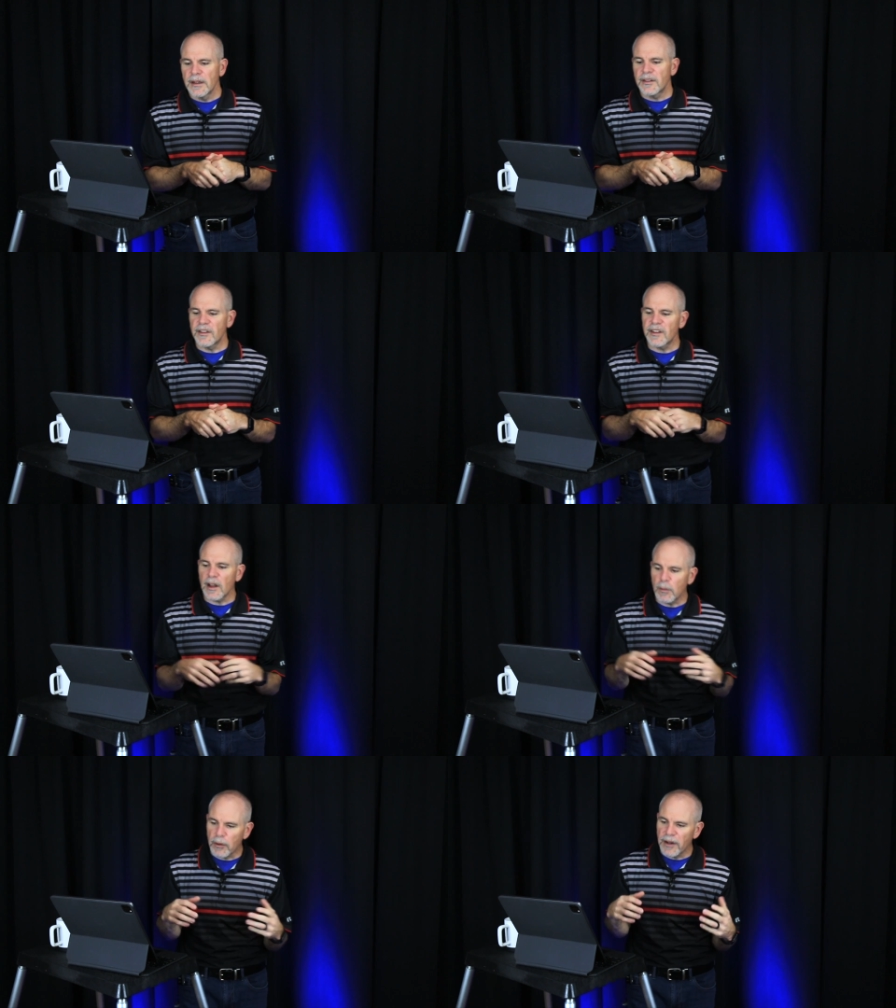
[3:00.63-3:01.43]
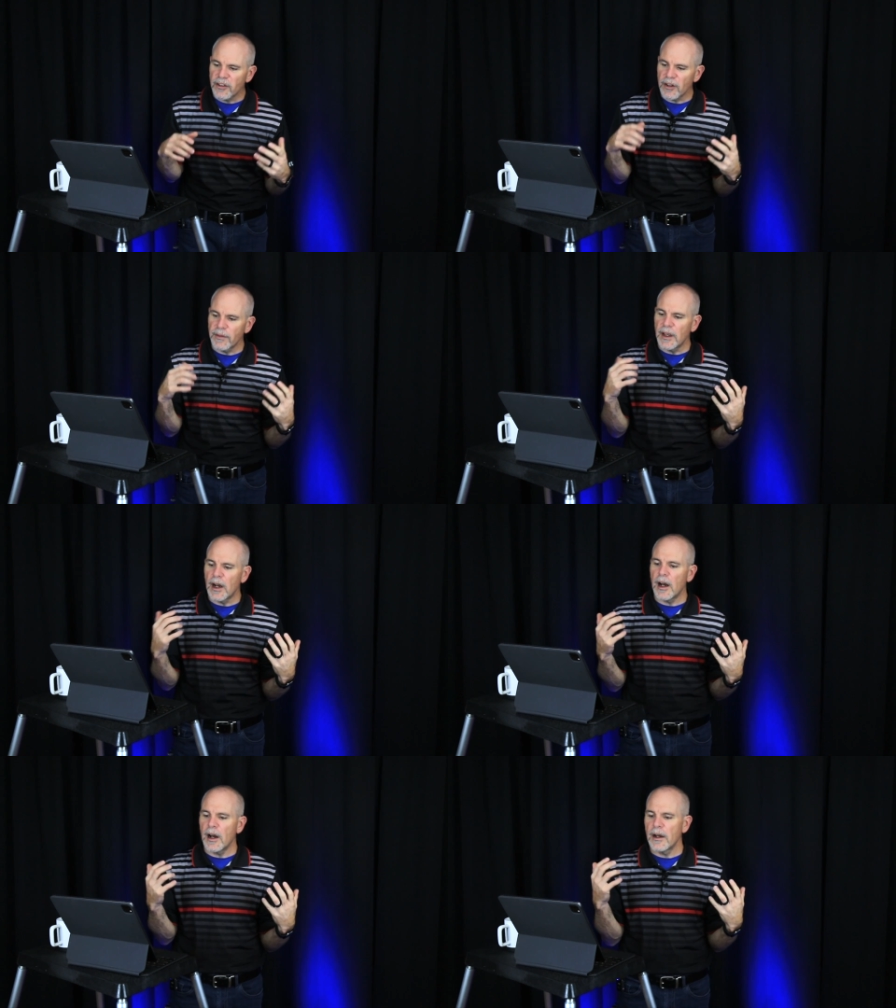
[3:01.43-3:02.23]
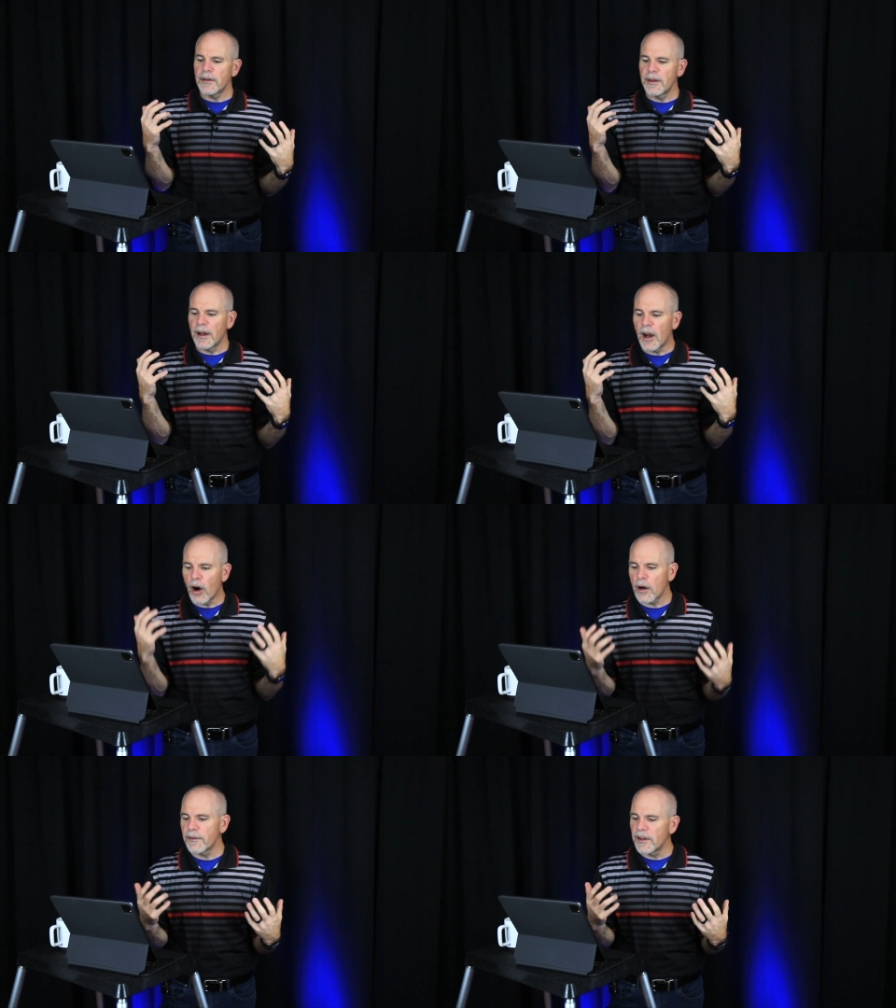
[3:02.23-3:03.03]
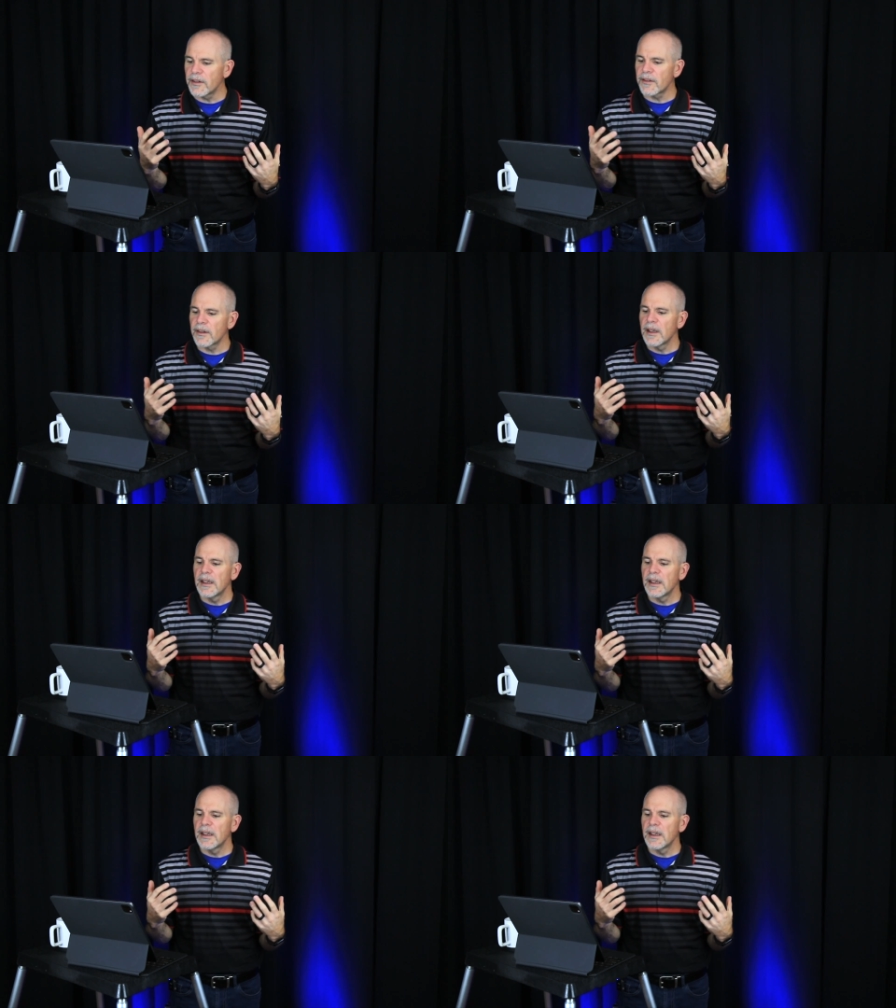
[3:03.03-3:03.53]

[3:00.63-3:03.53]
It's a celebration of the, the harvest